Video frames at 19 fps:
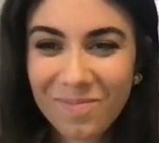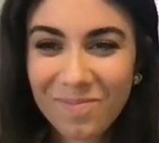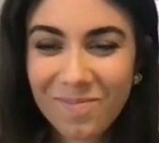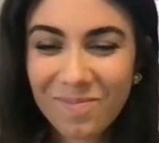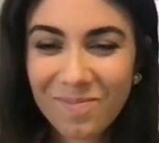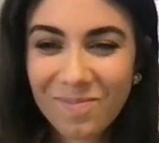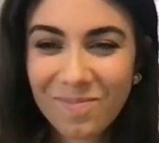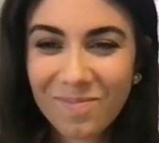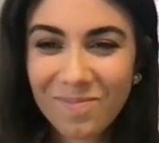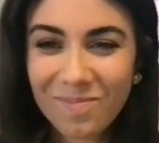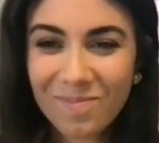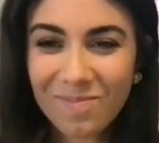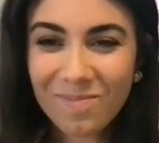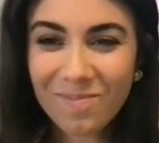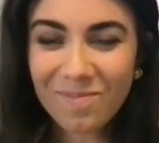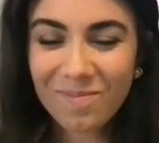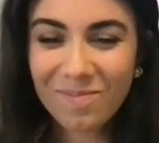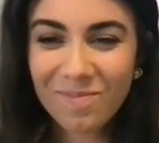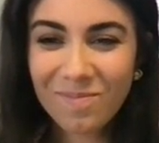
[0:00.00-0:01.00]

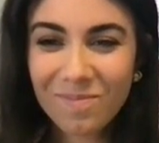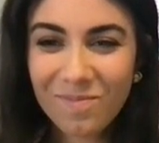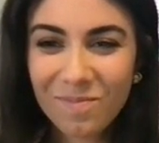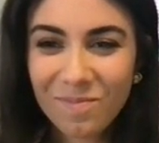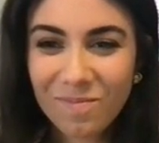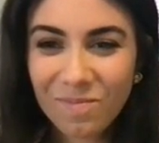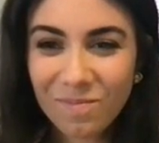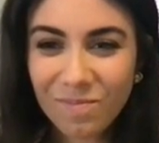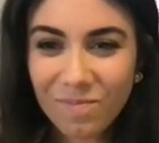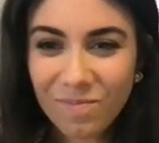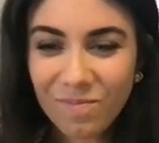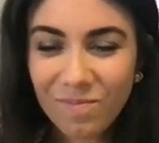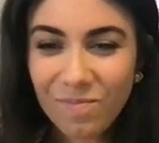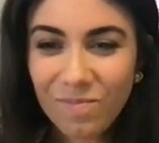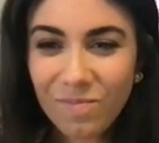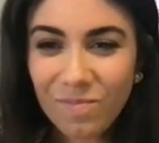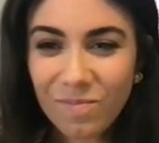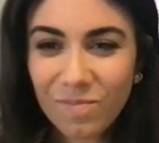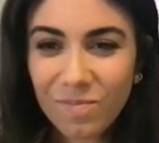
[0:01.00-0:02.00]

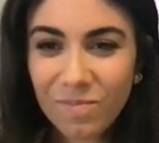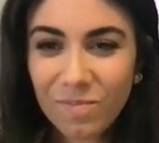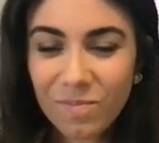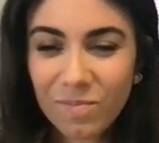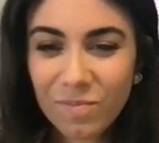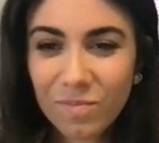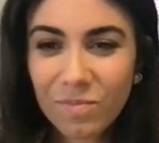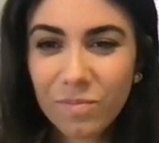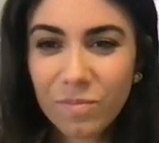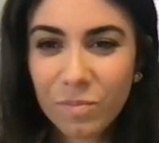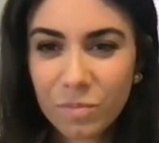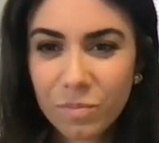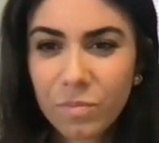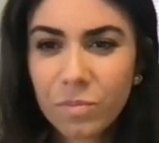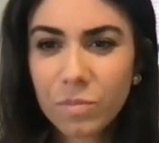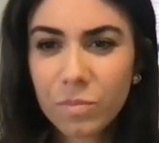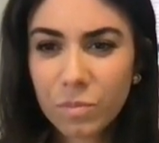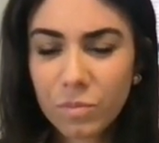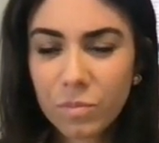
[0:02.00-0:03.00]

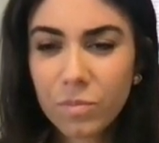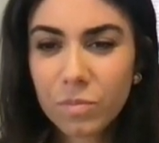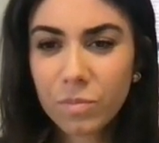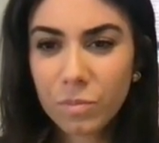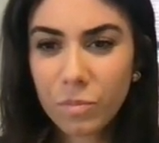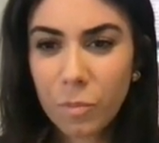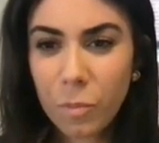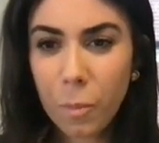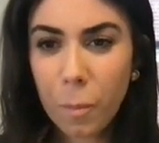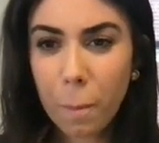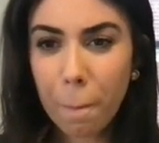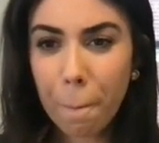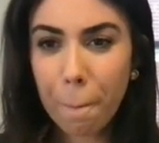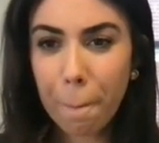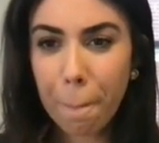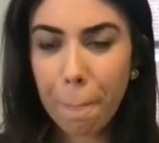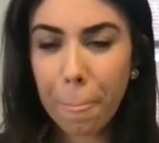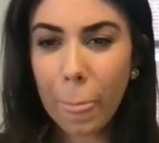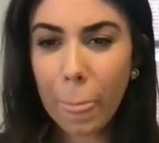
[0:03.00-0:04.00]

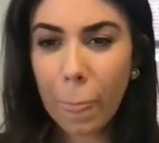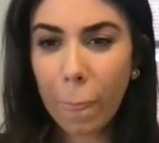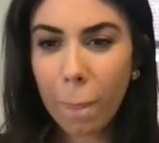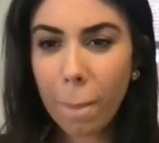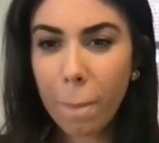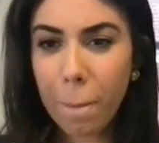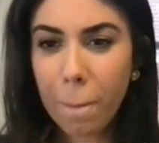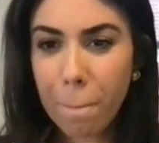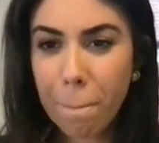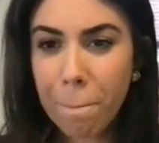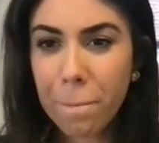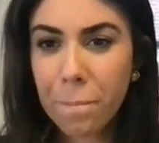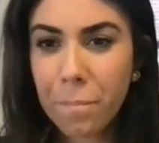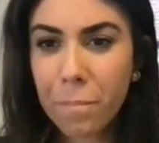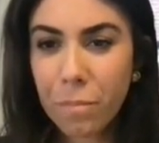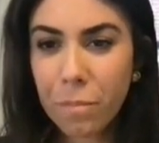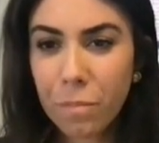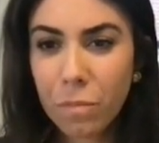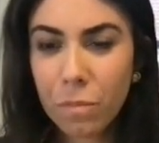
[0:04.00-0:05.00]

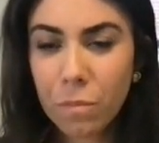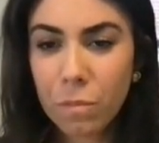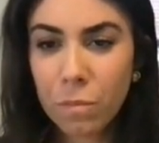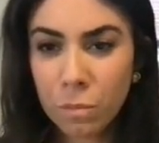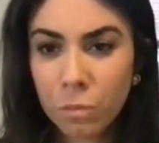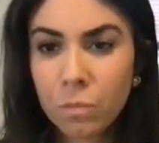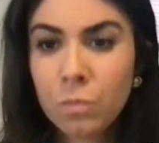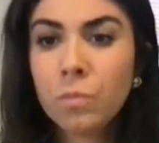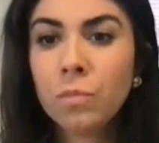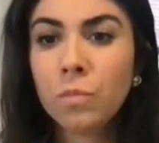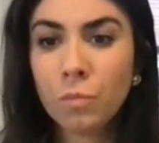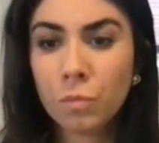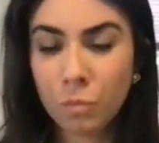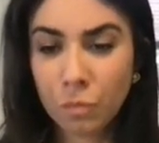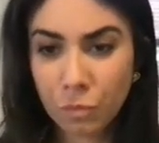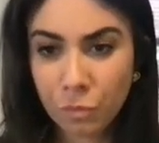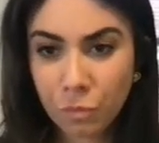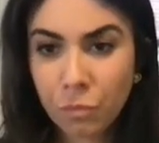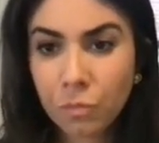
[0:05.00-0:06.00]

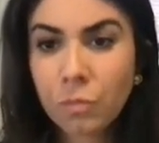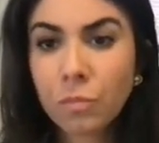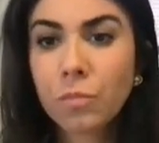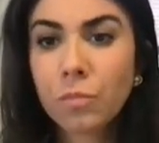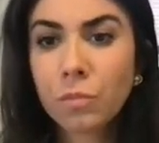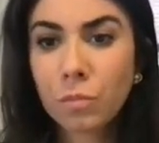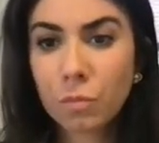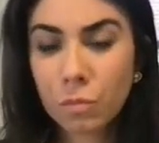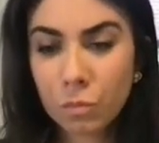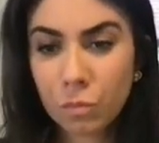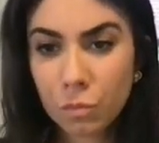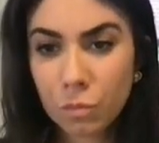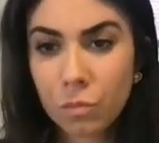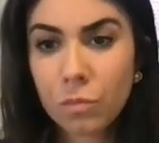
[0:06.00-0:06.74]
[no speech]